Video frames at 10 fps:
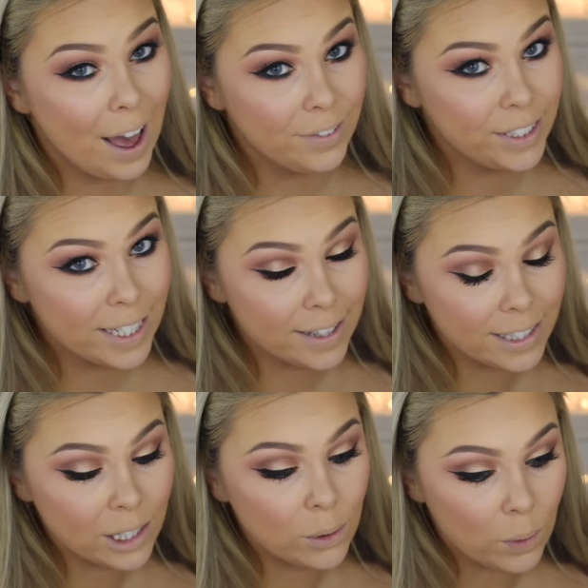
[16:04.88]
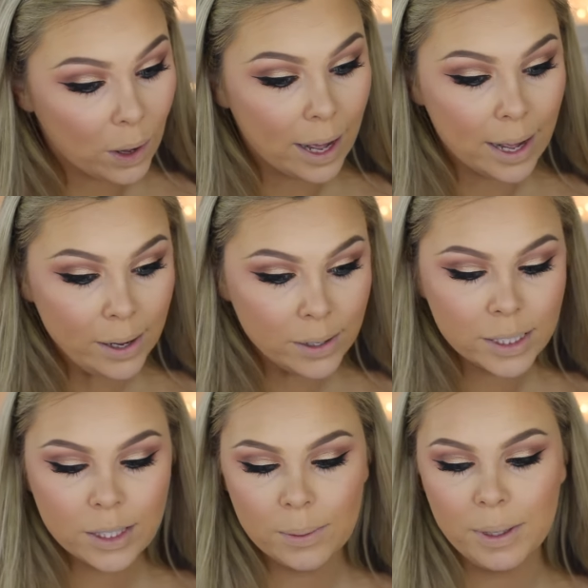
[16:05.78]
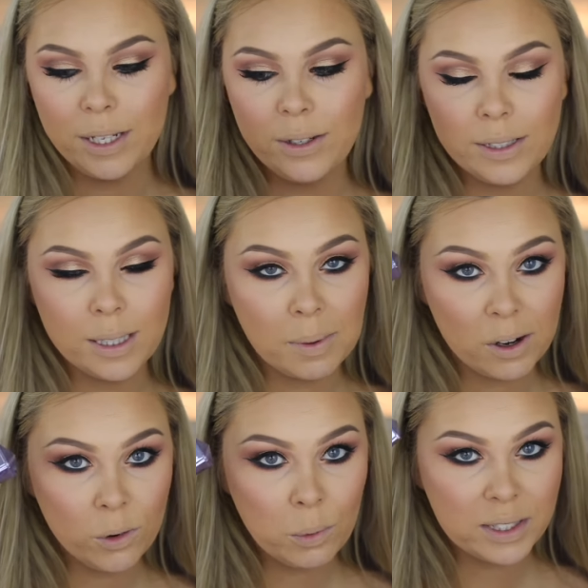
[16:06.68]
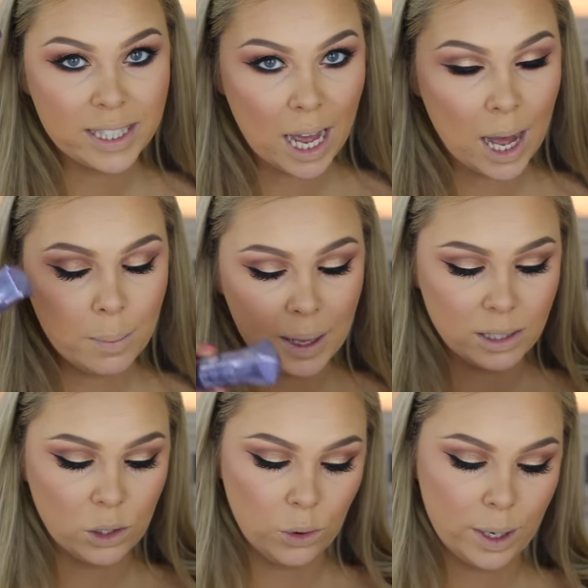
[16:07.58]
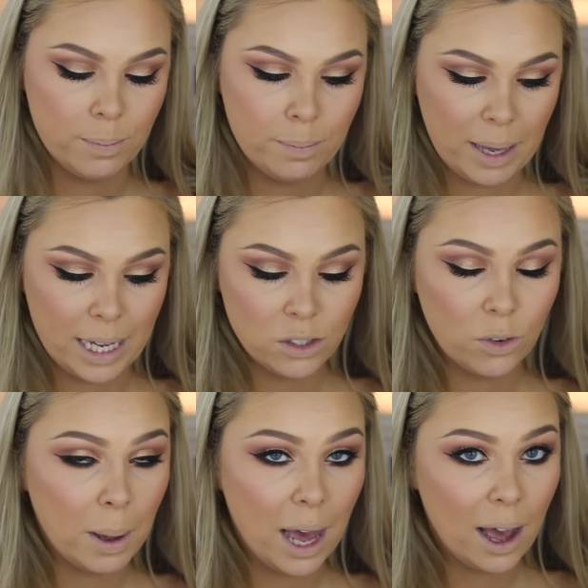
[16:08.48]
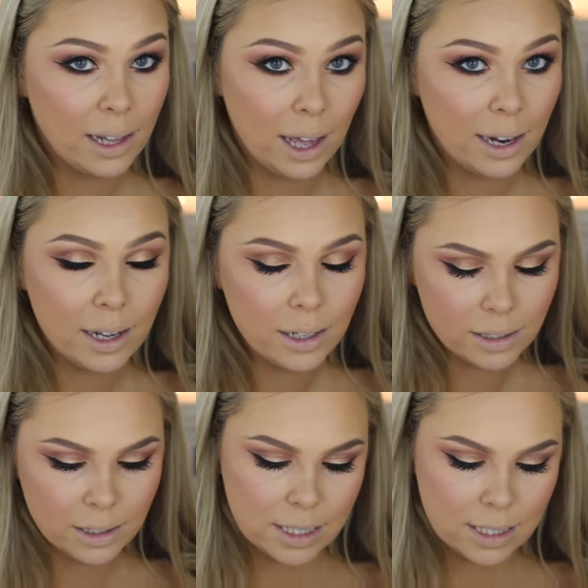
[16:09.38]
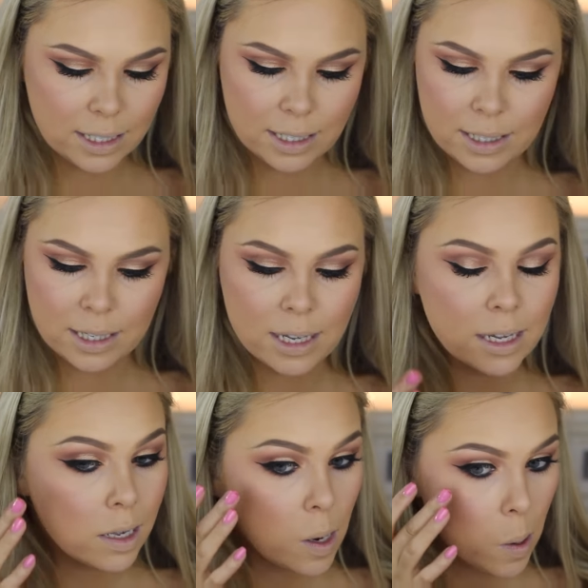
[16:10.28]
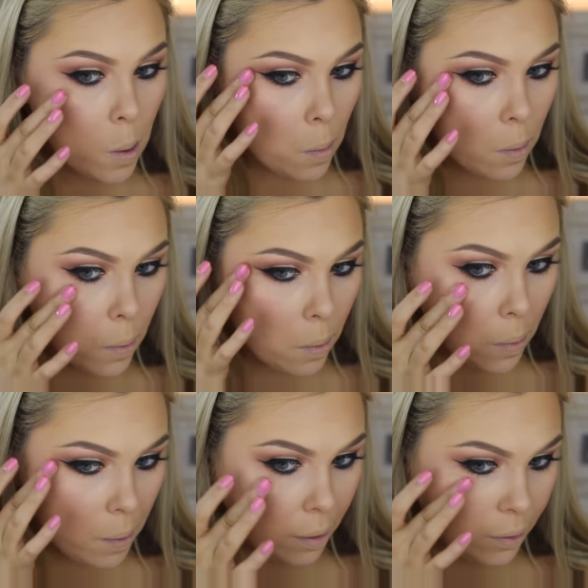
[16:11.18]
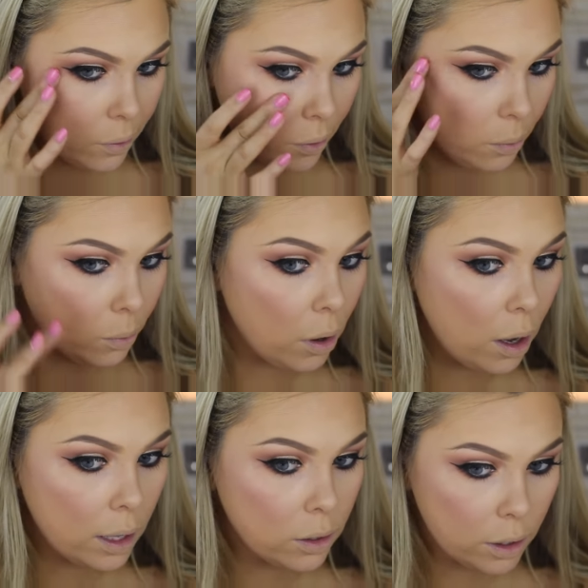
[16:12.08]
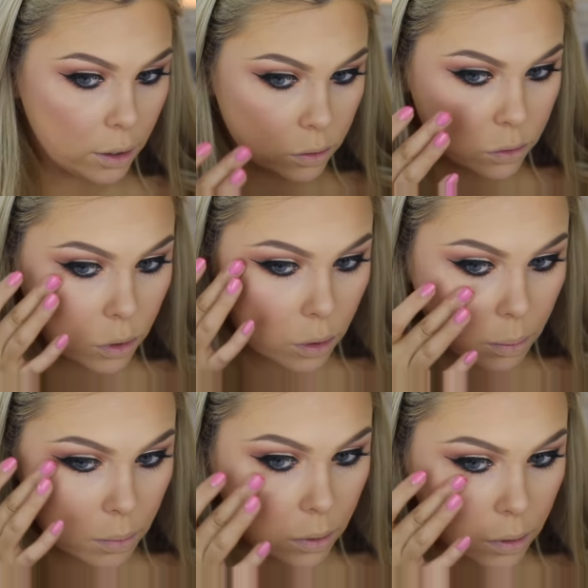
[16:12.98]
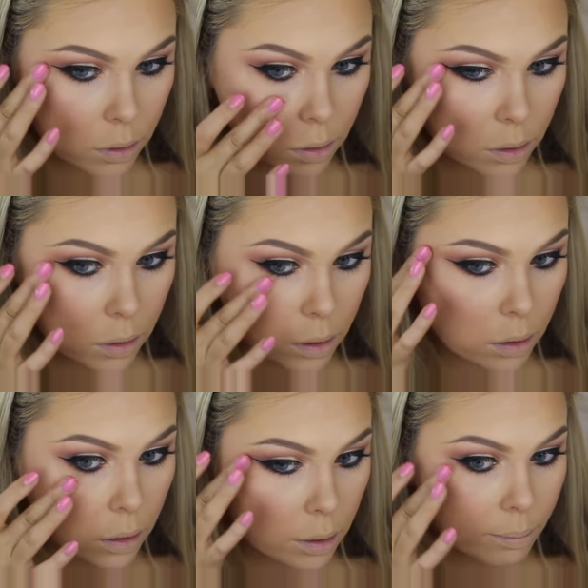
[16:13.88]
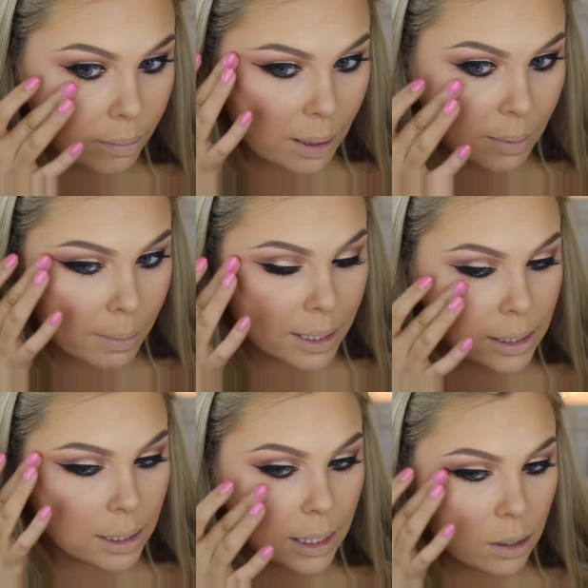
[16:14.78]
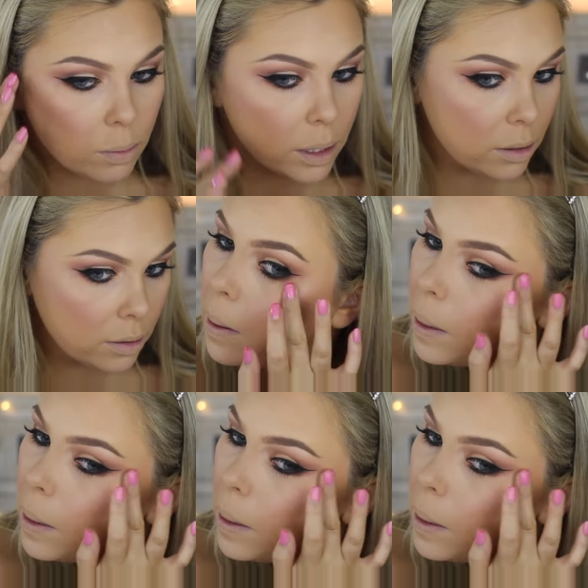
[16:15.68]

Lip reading: Haven't done this in a while, so I'm going to use the Benefit What's Up as a cream base for my highlighter. And then, I don't know what highlight on top. Maybe my sleek one.